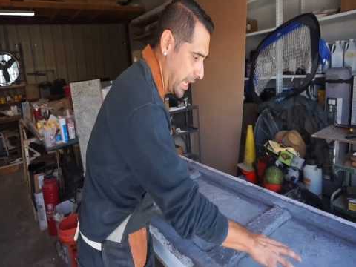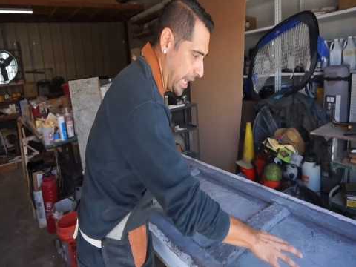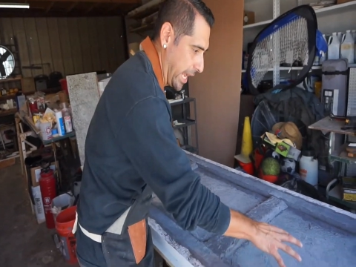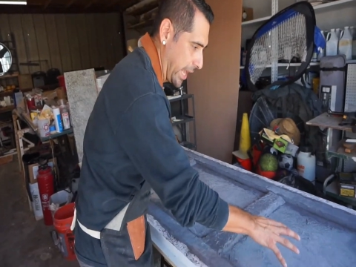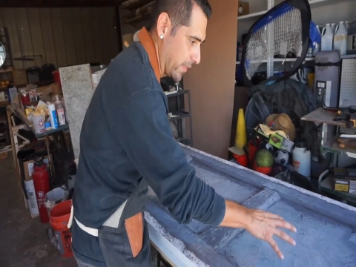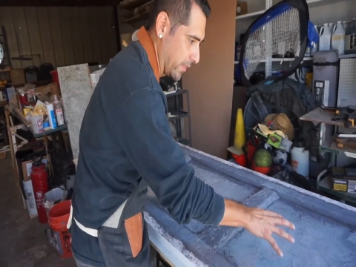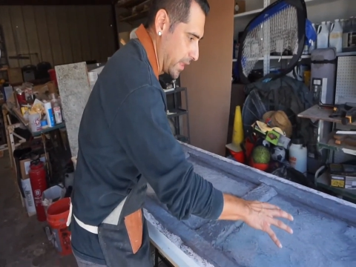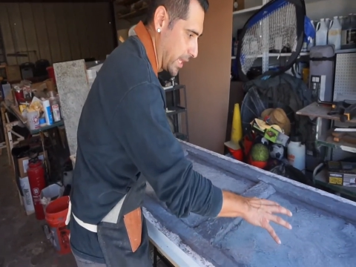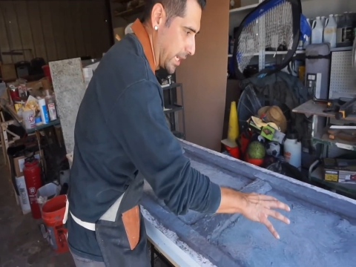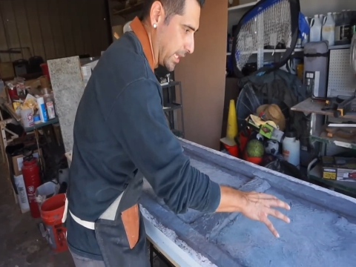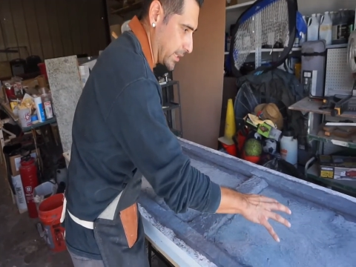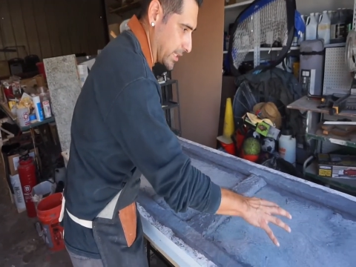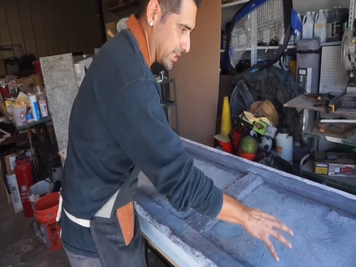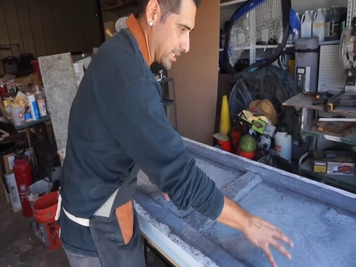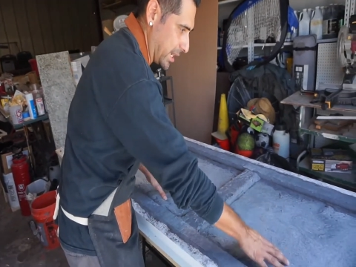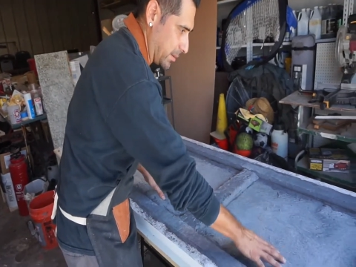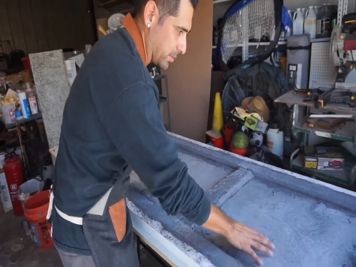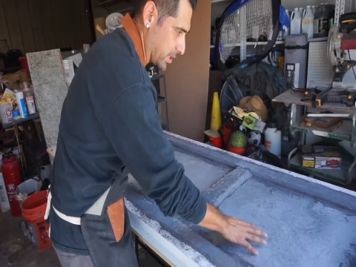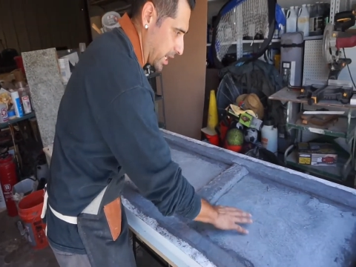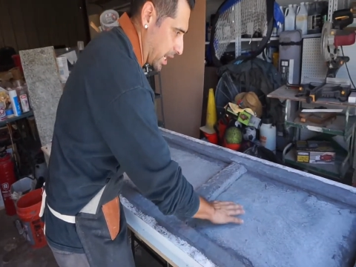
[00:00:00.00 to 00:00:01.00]
And then at the
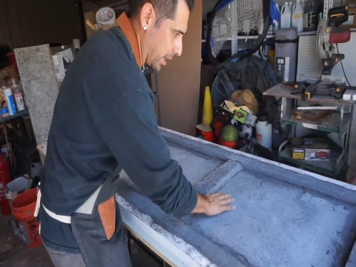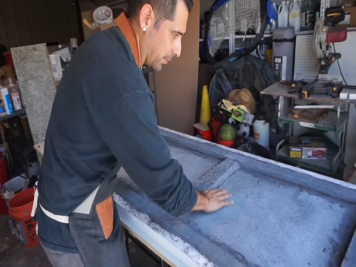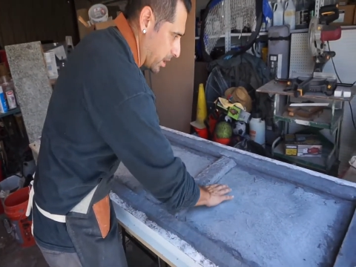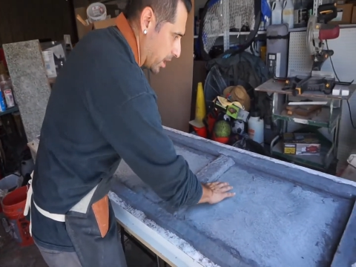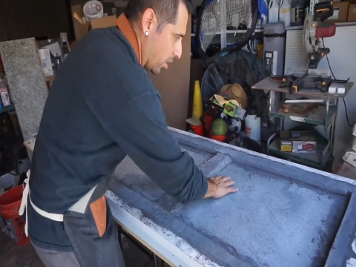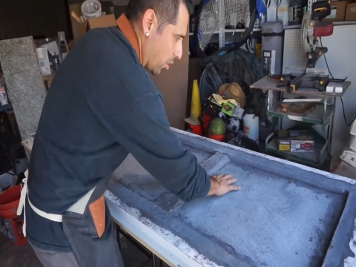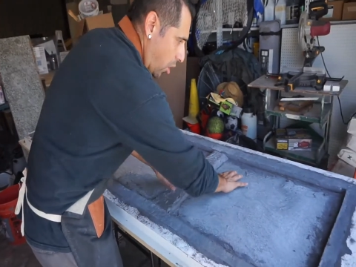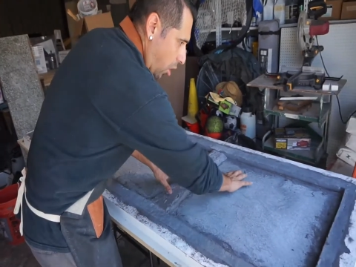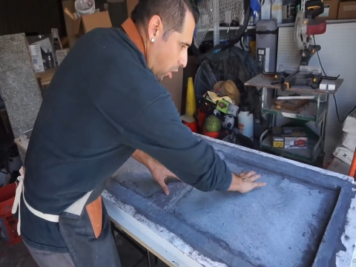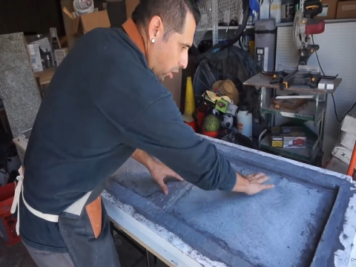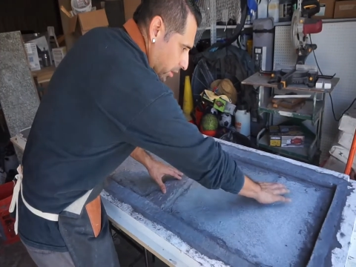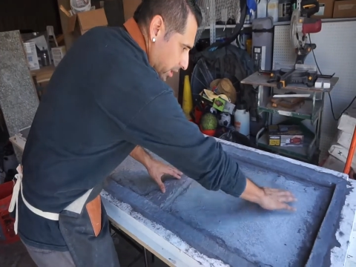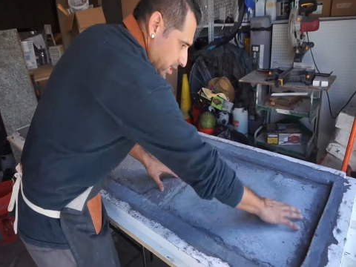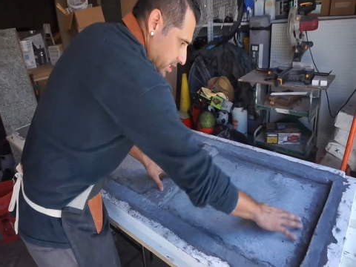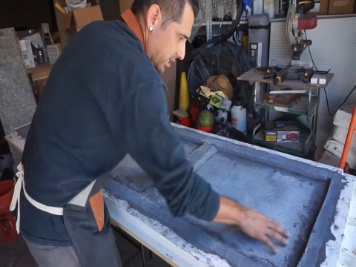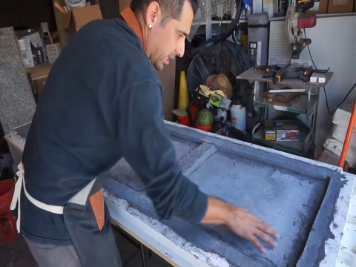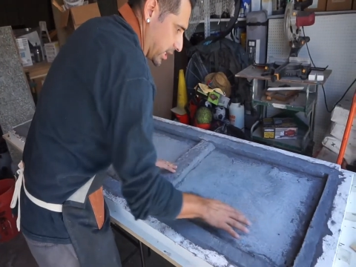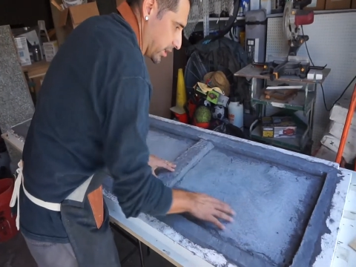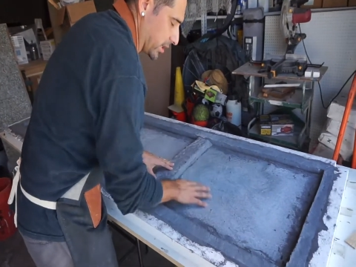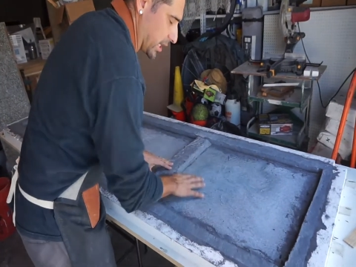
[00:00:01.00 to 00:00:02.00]
same time, all
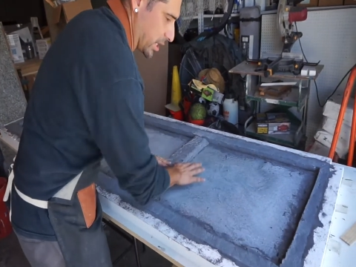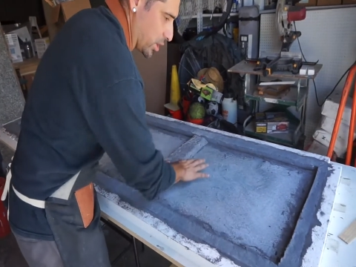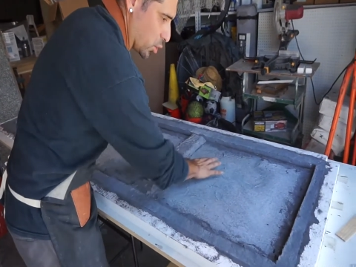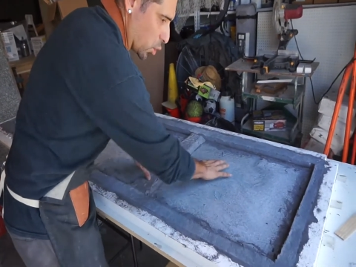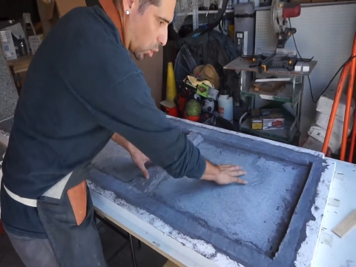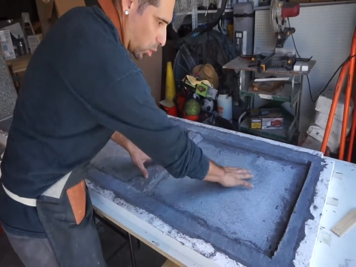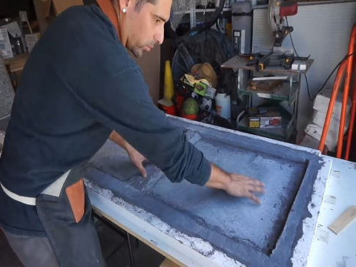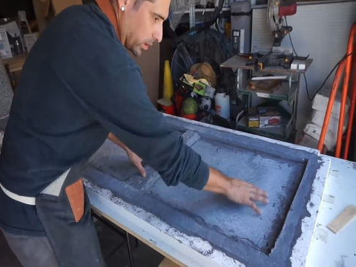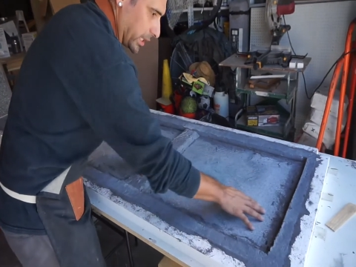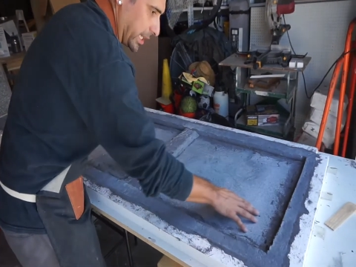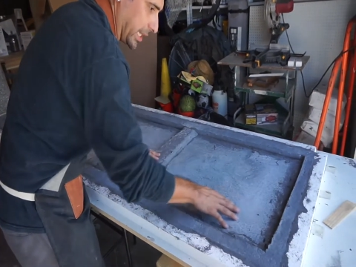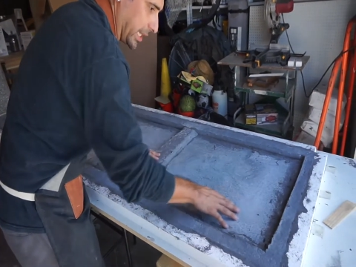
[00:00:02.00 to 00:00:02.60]
this area that normally